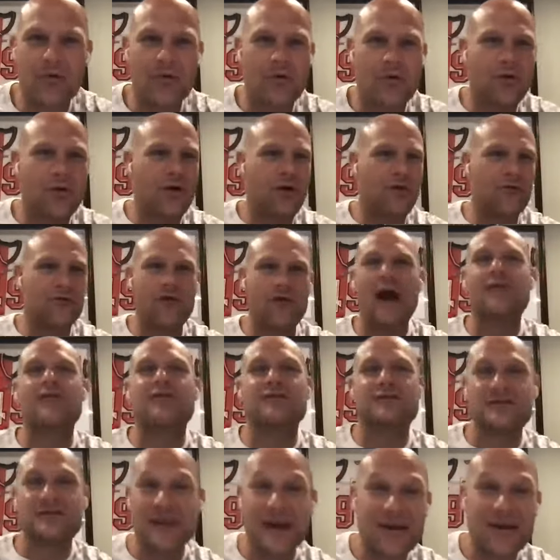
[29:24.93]
or Rockville
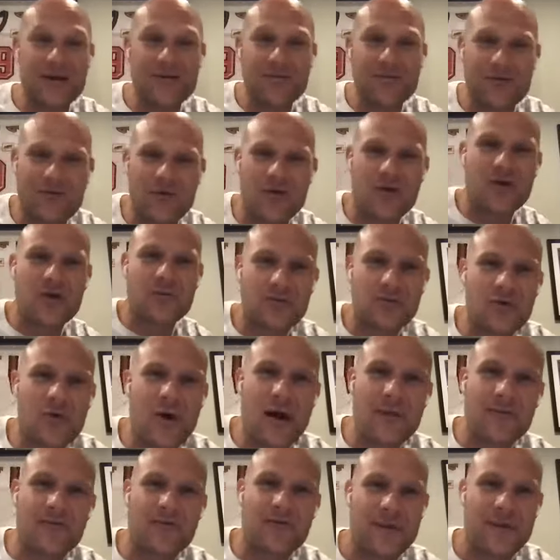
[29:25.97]
Centre before it blew
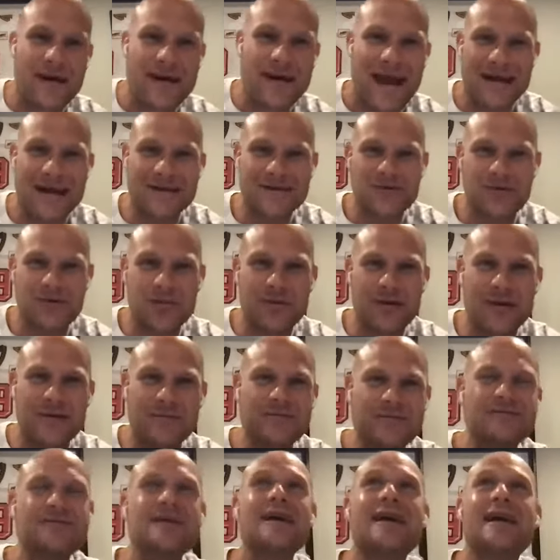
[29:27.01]
up for my Nassau
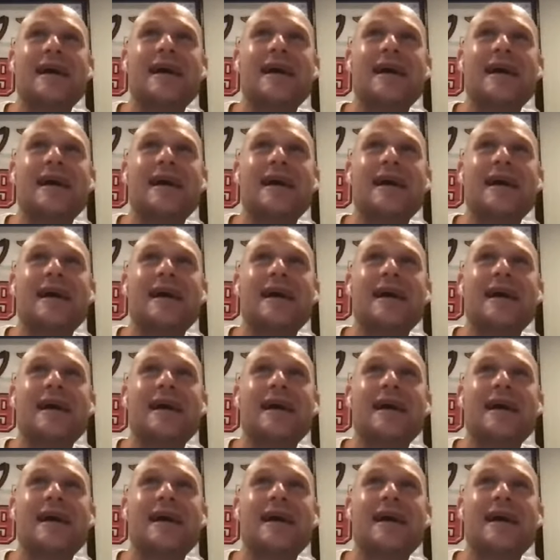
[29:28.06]
peeps.